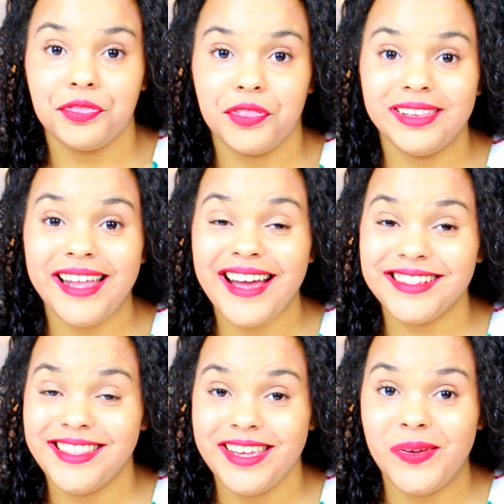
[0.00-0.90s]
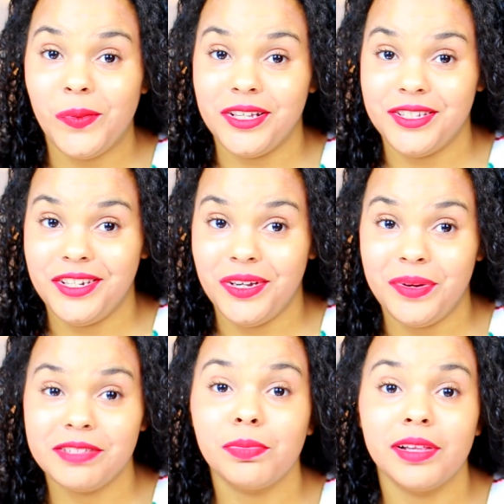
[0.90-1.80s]
The last thing you want to do
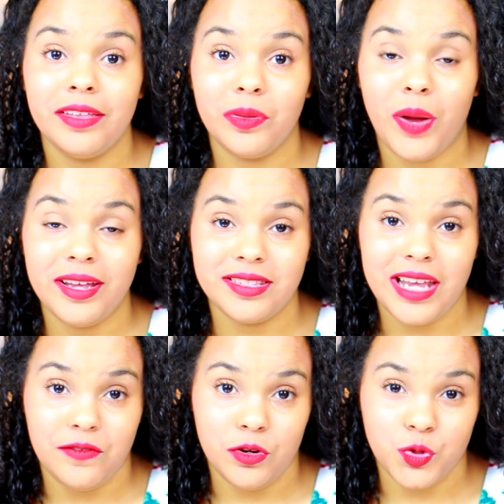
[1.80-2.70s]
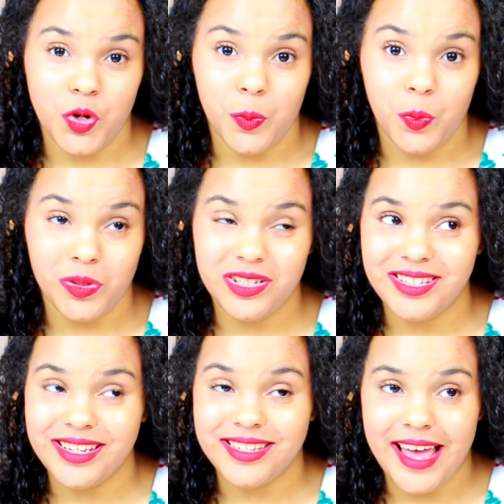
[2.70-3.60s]
is play the White Savior Trope, which is
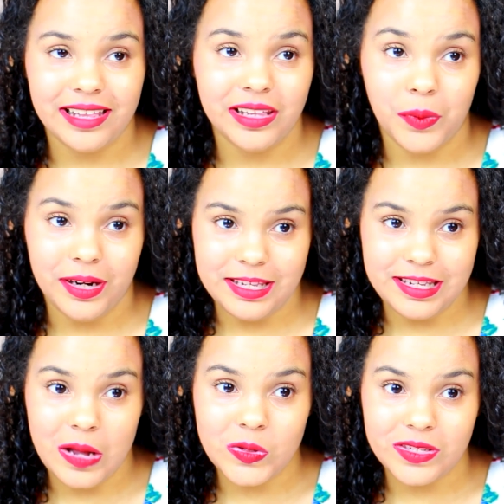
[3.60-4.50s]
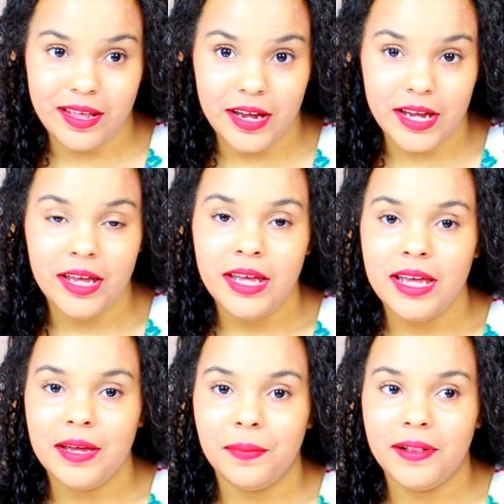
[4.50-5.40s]
exactly what it sounds like,
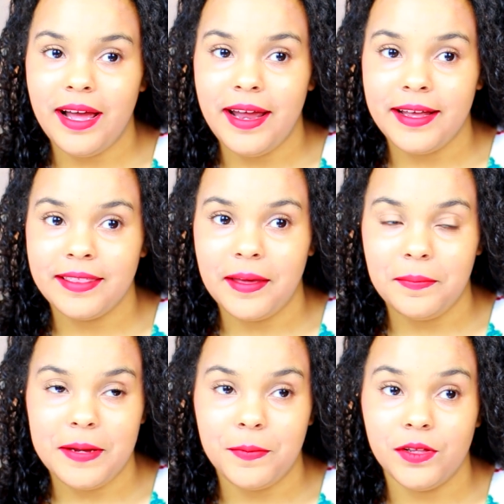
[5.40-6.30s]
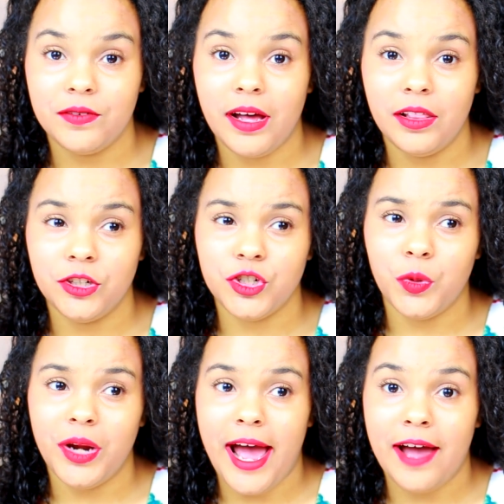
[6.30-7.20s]
implying that people of color
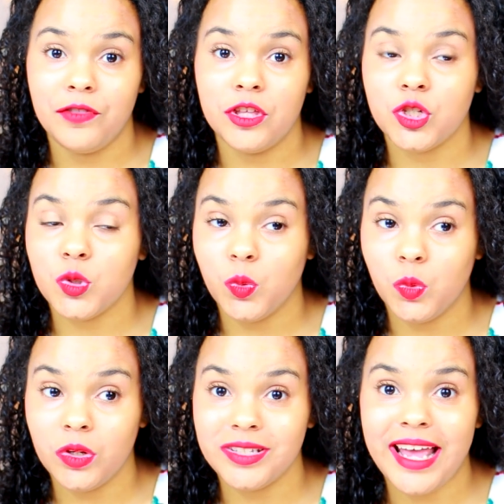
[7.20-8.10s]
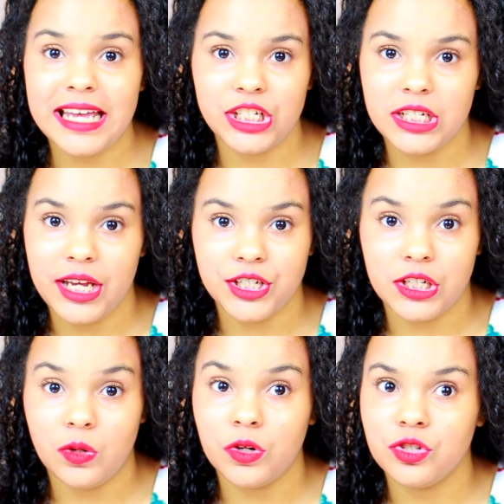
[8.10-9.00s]
don't have the tools,
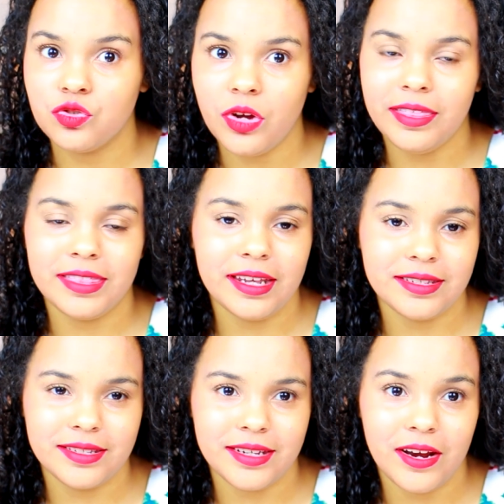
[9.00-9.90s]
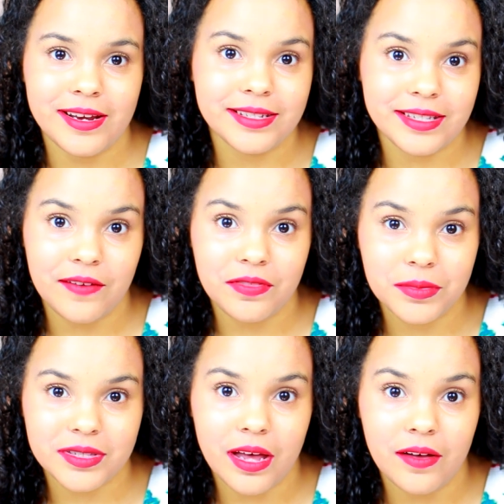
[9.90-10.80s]
education, or strength necessary to save
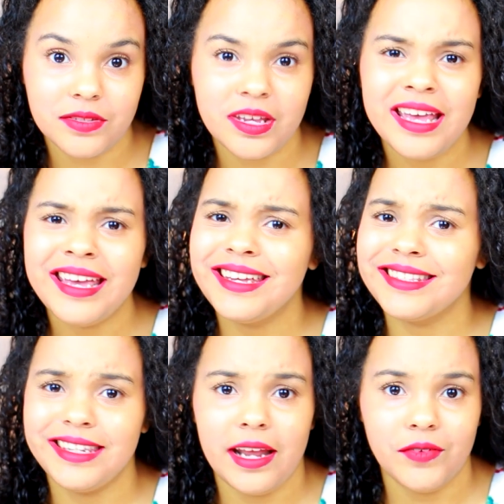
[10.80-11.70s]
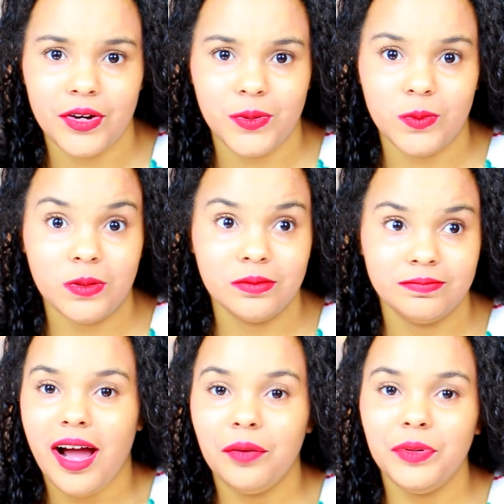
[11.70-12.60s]
themselves is never cool.
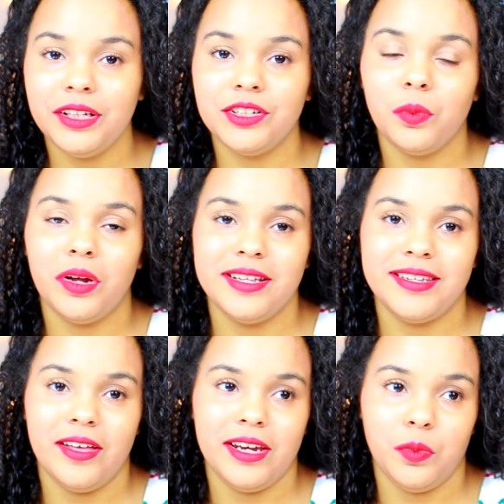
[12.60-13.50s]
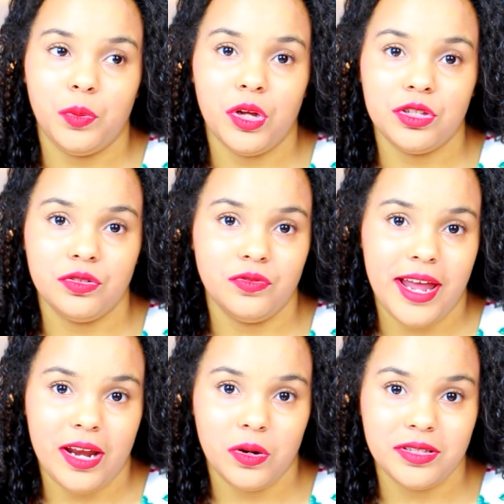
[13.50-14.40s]
I really don't want to tell anyone what to
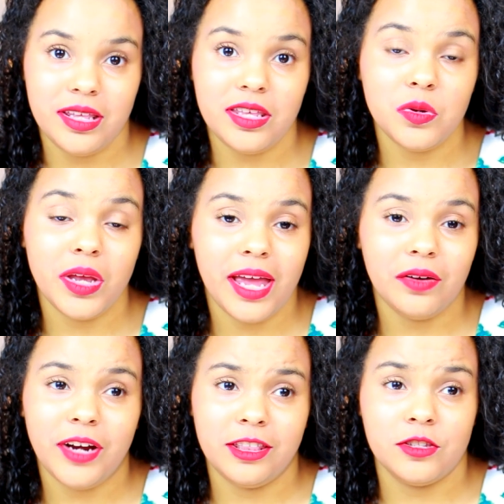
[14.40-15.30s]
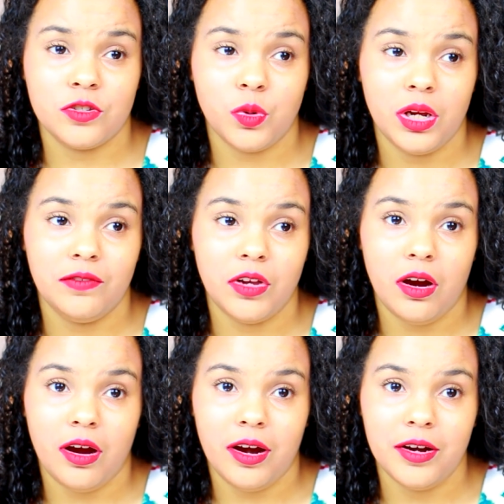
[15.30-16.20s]
write or say that you can't write the story of your
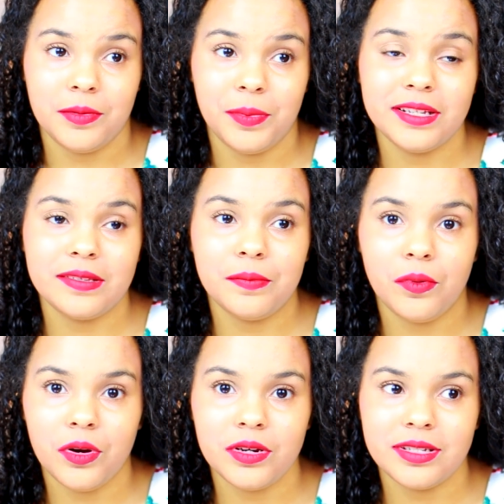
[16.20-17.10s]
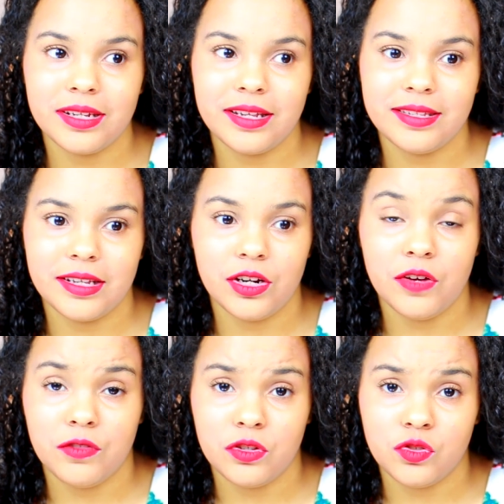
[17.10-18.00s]
heart, but it's important to consider
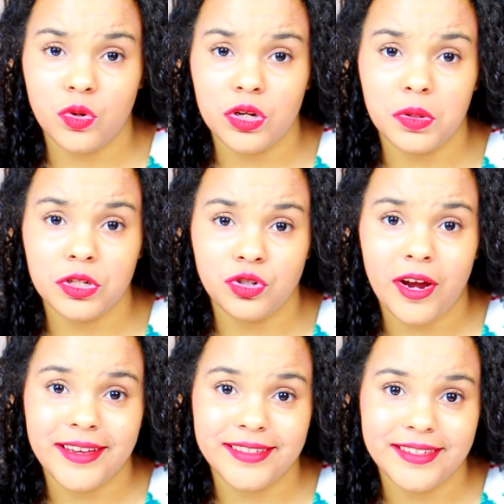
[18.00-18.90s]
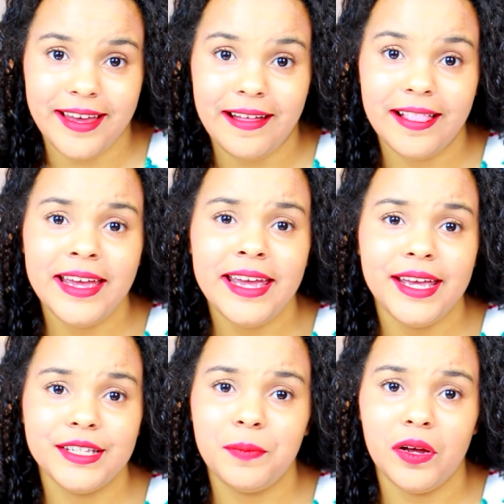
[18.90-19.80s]
if the story you are trying to tell
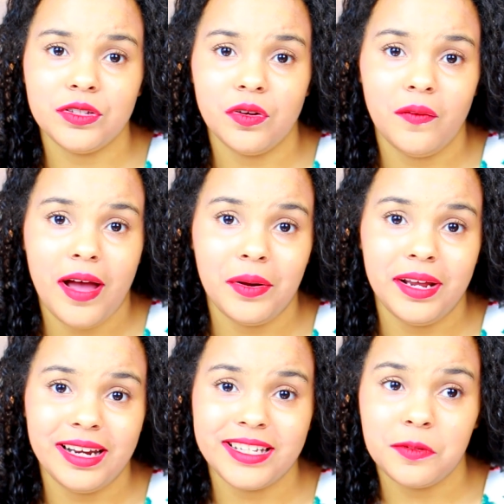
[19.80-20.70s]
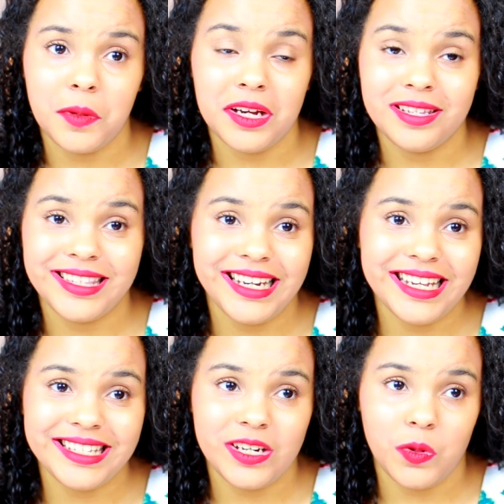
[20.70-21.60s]
is built around an experience that
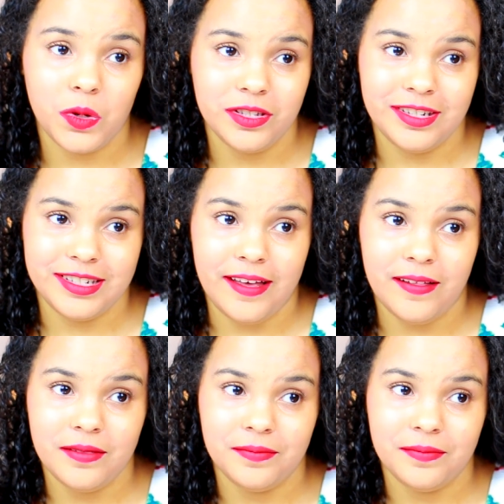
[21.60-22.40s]
isn't yours to tell.